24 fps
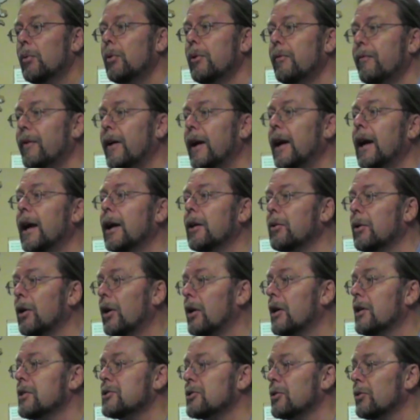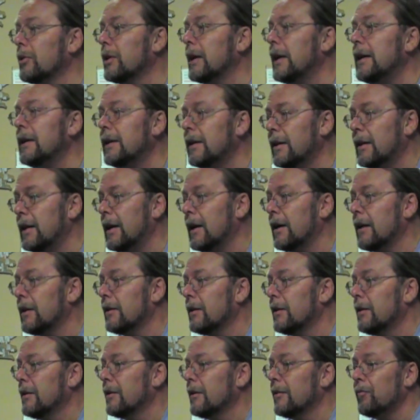would Viagra also lead to that?
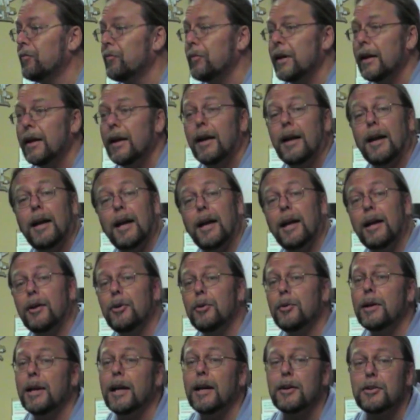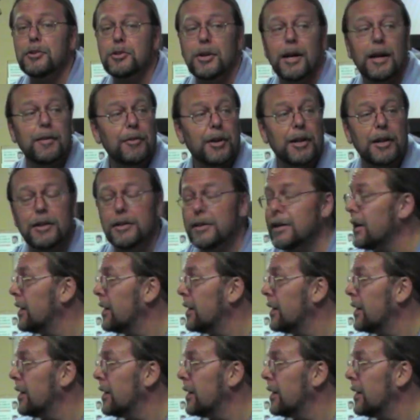Hey, who cares? You're having a